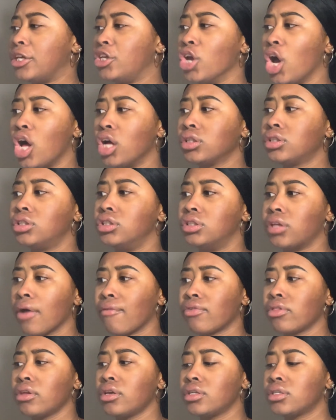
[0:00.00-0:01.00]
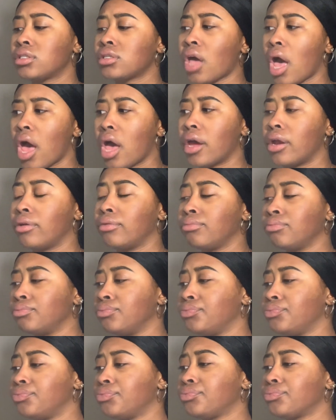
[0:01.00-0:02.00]
but y'all definitely said
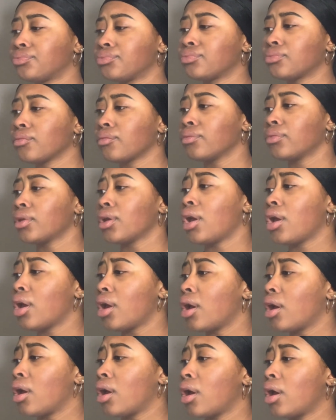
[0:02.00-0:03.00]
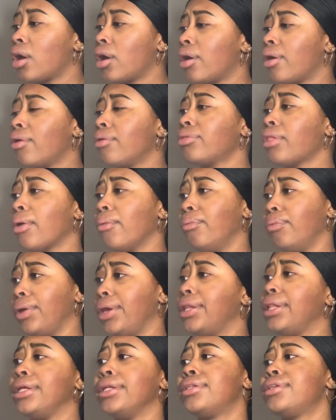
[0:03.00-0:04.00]
that
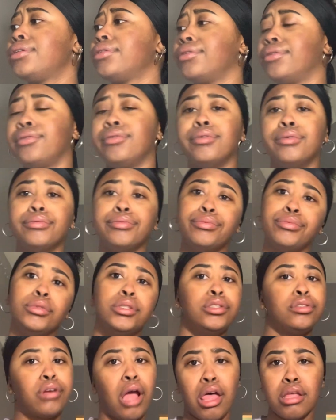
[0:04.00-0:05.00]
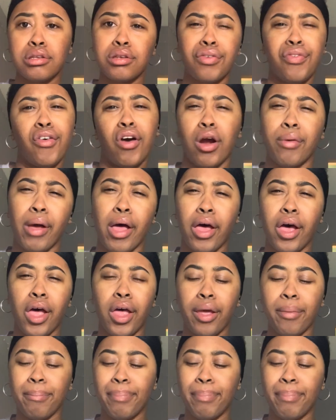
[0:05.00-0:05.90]
we need to transform